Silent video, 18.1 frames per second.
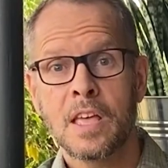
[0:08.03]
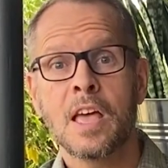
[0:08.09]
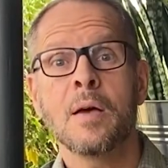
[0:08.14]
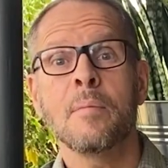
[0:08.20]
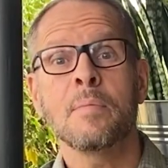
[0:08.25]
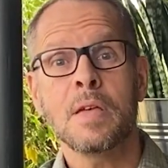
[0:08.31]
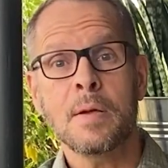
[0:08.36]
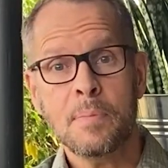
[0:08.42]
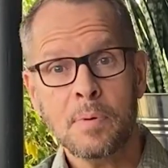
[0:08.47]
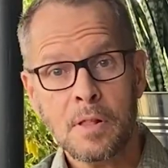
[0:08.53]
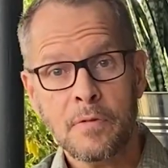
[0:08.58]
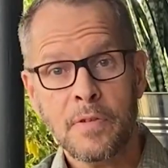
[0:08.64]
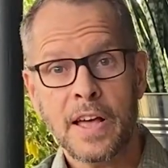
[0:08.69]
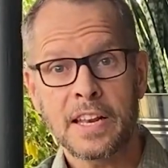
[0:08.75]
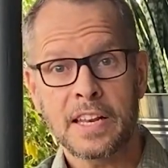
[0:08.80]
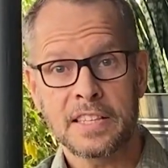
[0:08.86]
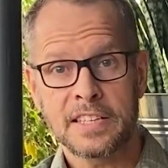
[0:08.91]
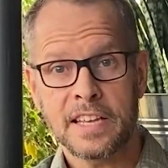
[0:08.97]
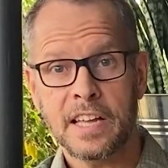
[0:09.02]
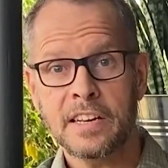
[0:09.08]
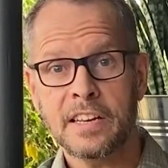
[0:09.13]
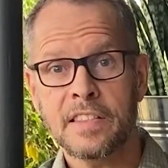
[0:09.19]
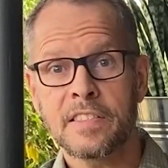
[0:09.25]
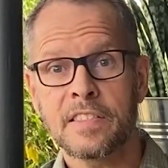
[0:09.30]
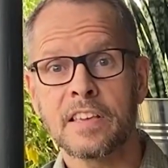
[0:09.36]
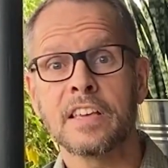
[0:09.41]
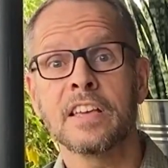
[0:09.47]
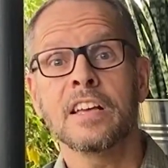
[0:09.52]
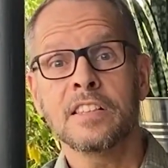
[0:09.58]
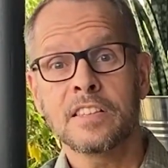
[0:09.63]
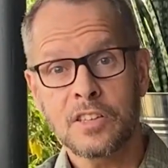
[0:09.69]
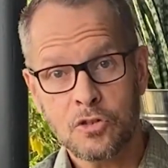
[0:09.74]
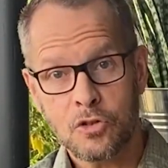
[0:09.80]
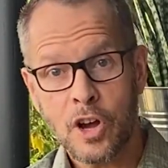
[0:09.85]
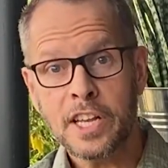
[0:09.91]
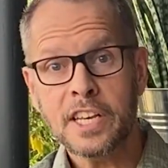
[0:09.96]
people have had a tendency to
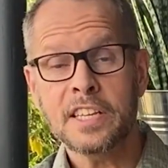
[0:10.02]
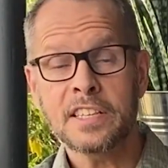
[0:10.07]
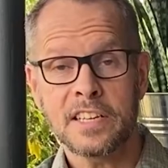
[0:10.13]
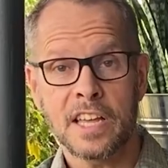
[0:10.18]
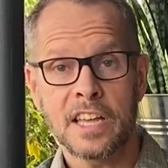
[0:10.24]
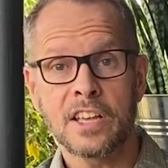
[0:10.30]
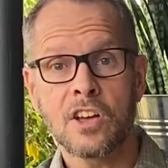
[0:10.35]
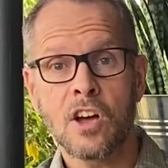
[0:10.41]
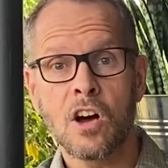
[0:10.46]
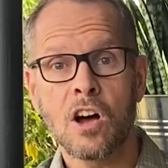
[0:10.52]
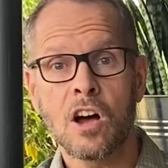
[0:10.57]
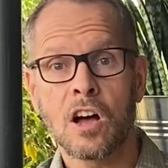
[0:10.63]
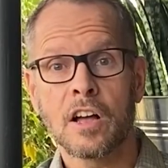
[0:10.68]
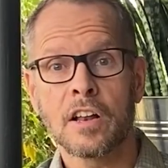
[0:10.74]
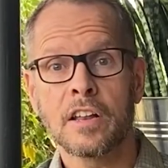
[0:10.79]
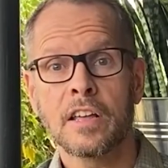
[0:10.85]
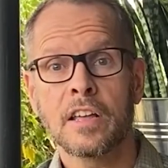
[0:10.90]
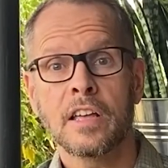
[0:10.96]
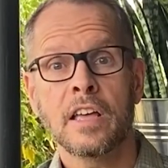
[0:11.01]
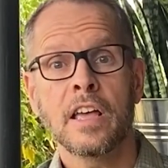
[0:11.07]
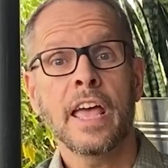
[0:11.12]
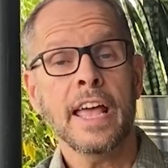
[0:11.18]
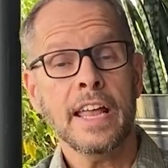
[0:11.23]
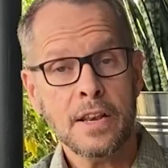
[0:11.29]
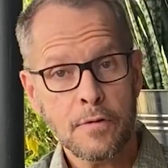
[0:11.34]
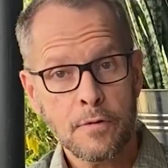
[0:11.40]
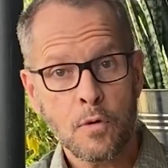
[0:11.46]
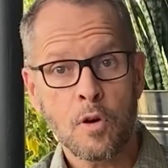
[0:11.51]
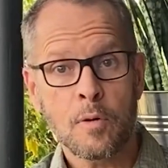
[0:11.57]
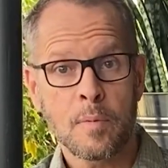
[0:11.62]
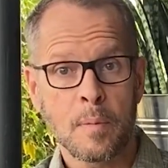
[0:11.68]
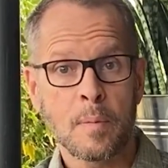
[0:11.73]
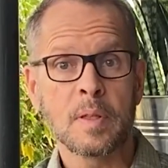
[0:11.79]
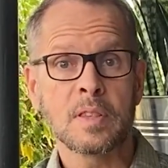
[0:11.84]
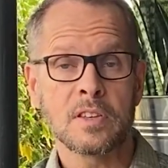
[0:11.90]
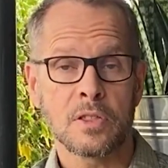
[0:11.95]
try to take God and to form Him
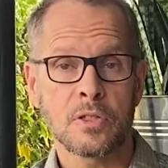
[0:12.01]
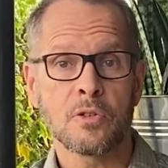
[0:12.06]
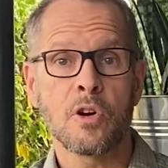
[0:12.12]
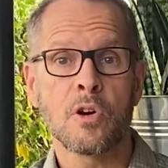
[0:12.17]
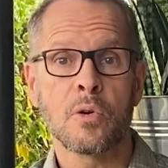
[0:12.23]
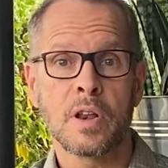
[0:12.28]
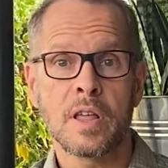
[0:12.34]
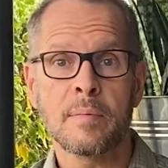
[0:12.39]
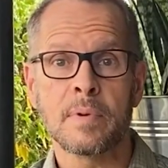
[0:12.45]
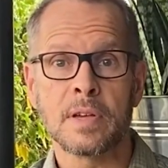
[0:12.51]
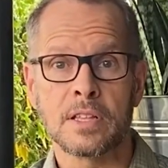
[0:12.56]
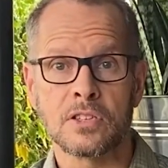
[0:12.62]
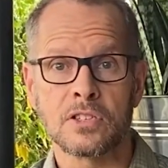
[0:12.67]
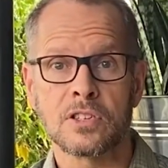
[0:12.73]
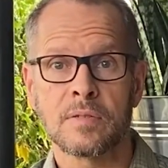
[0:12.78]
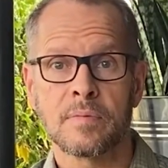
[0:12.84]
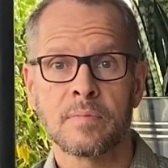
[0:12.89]
into their own image.